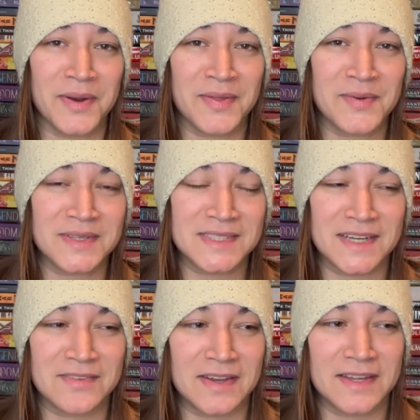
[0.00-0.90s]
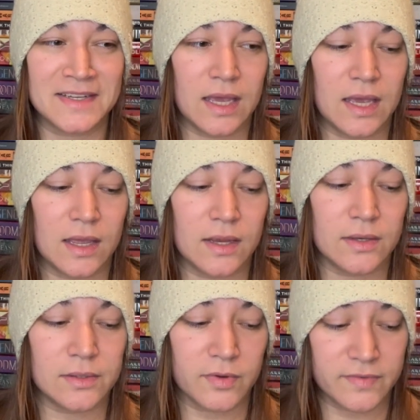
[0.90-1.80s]
of the ones that I read
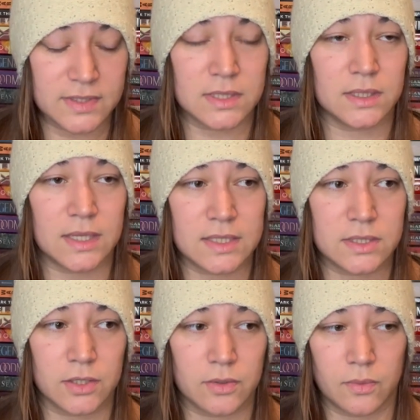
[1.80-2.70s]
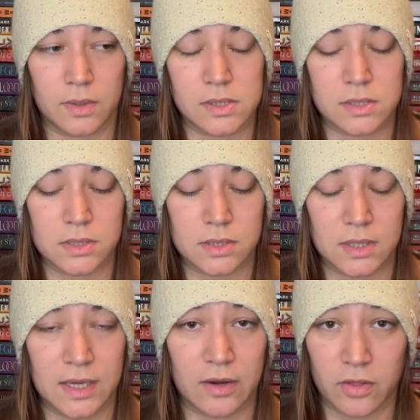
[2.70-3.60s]
and revisited last year was
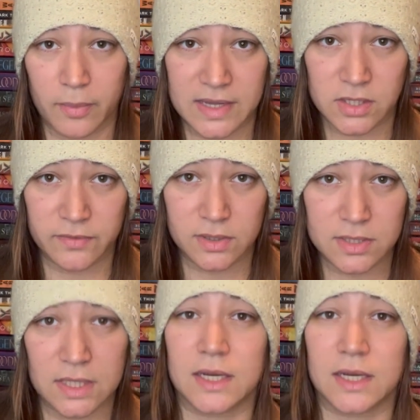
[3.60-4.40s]
The Hound of the Baskervilles, and I